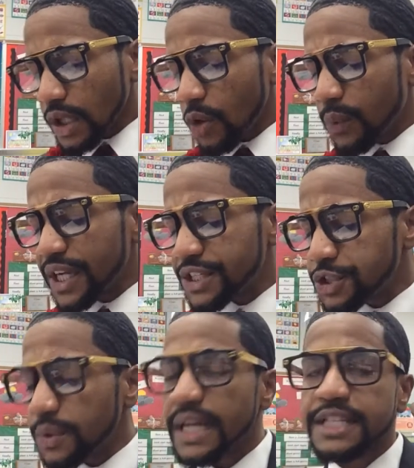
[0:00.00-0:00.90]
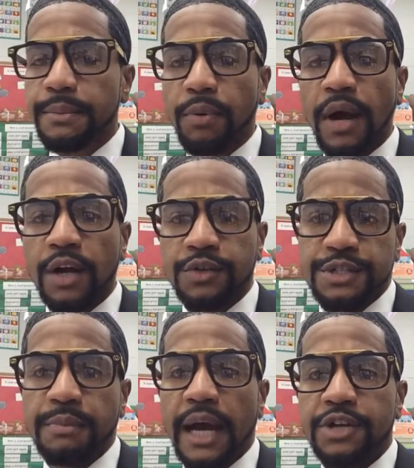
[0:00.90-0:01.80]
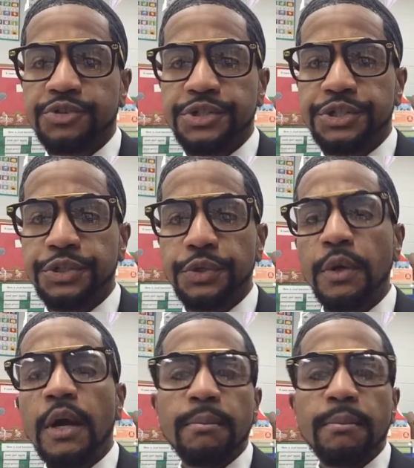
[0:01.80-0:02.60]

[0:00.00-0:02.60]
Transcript: we could do it as a progress monitoring tool.